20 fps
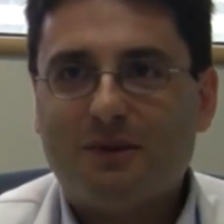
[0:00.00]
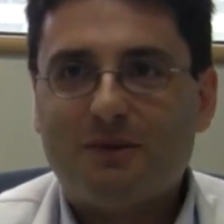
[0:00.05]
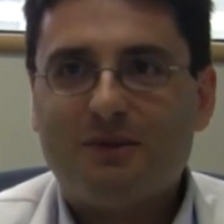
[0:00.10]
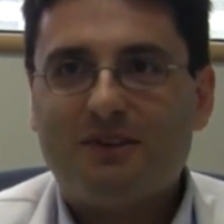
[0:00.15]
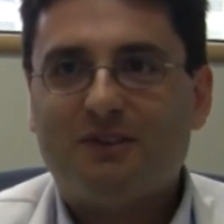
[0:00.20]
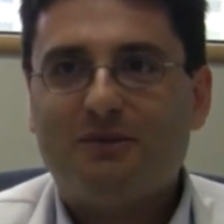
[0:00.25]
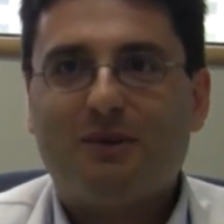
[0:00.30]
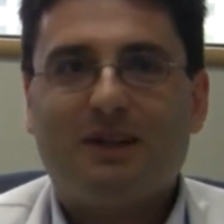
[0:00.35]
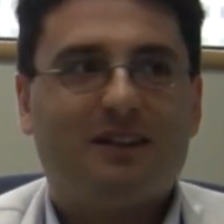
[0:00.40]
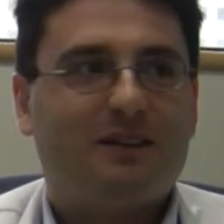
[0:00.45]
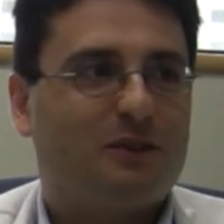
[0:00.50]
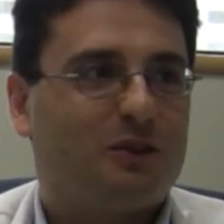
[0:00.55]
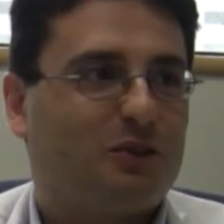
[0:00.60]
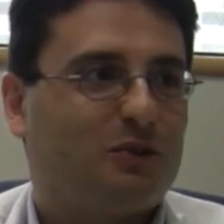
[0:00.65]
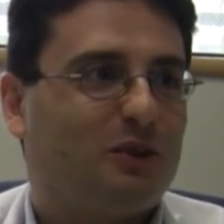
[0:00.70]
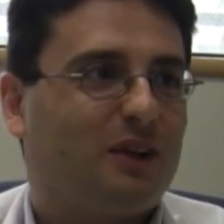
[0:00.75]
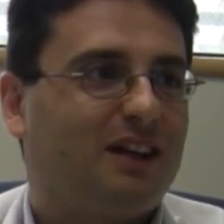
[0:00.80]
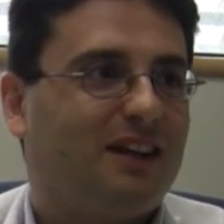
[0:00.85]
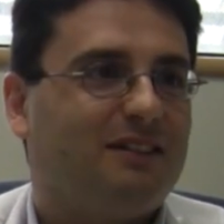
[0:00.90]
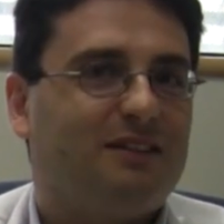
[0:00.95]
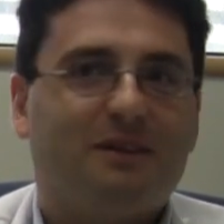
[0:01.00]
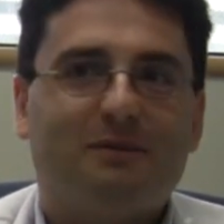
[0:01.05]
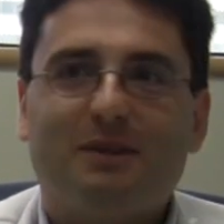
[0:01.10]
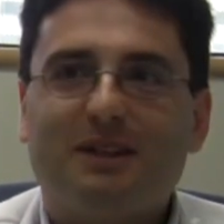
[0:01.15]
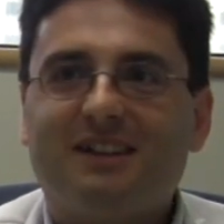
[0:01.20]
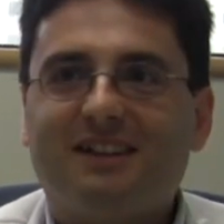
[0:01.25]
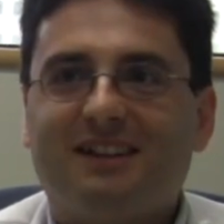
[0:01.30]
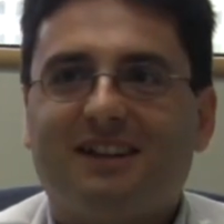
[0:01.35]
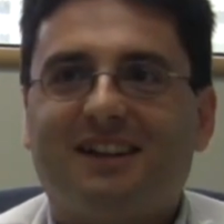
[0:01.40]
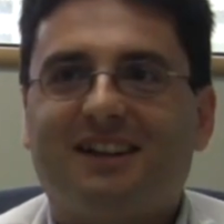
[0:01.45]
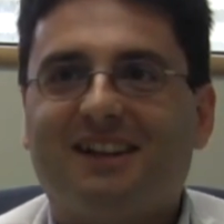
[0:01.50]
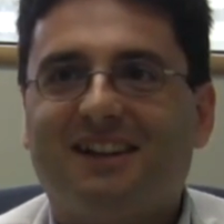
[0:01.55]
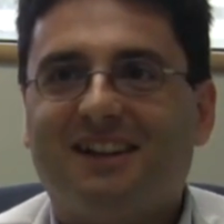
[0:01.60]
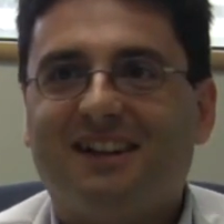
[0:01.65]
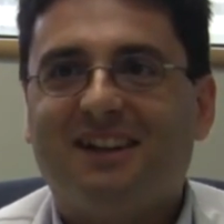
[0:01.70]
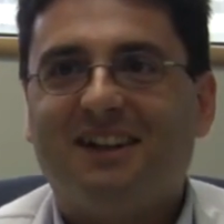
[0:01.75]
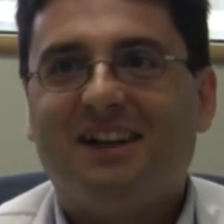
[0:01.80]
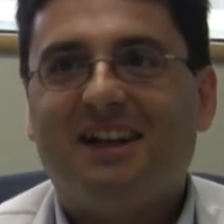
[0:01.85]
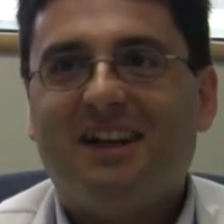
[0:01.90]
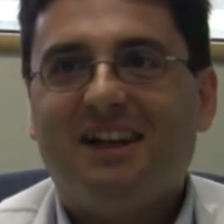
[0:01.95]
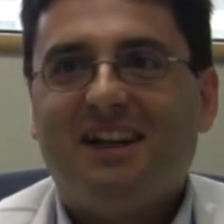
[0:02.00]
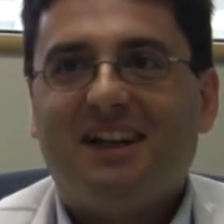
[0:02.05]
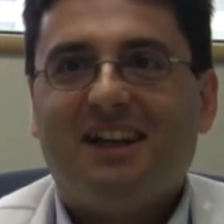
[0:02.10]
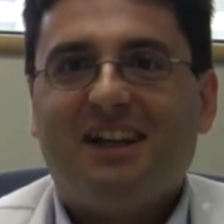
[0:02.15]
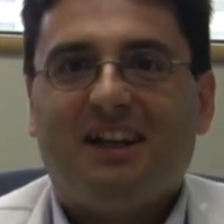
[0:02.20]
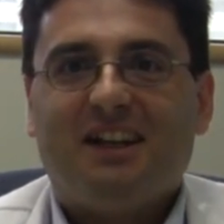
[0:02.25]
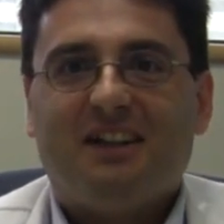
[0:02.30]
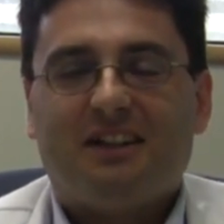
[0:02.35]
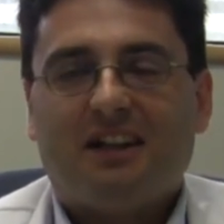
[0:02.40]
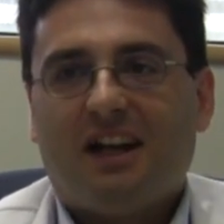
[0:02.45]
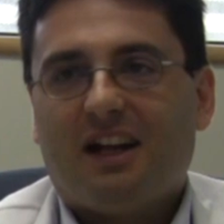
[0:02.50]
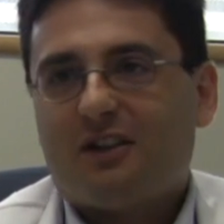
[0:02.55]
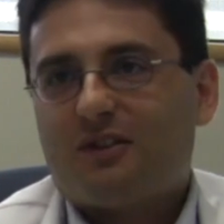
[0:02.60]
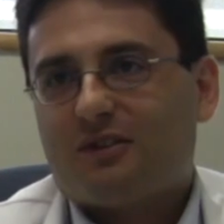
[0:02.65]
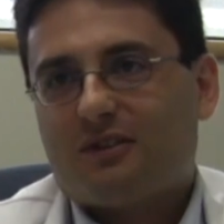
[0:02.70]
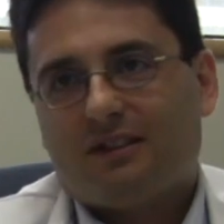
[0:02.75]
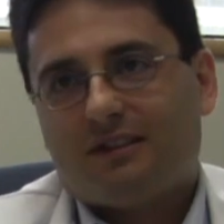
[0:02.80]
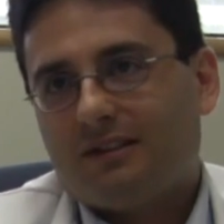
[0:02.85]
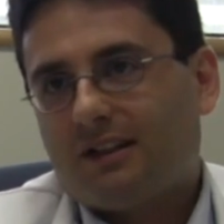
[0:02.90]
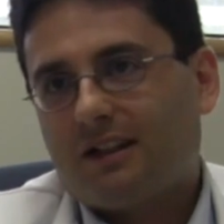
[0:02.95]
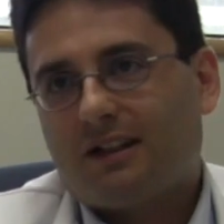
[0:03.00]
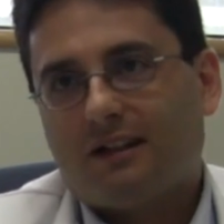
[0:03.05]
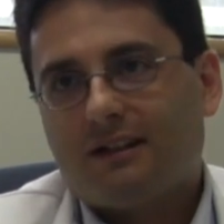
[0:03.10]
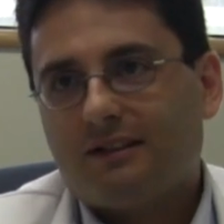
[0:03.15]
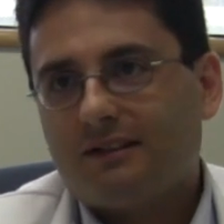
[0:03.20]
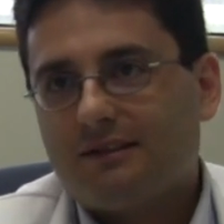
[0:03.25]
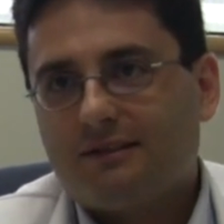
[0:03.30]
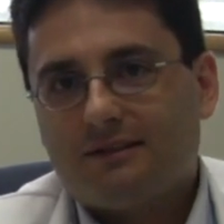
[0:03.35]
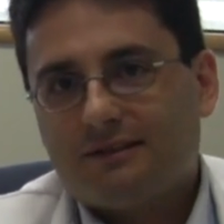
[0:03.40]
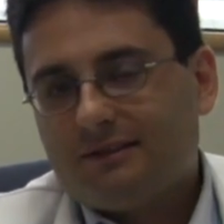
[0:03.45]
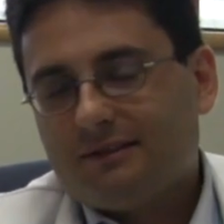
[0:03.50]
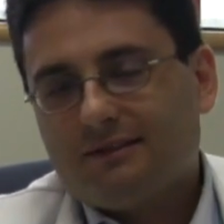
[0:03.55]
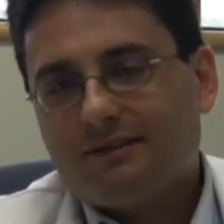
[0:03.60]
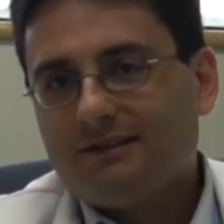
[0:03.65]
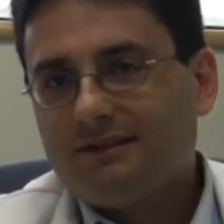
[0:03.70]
Maybe it's better because we can have a better interaction. I can.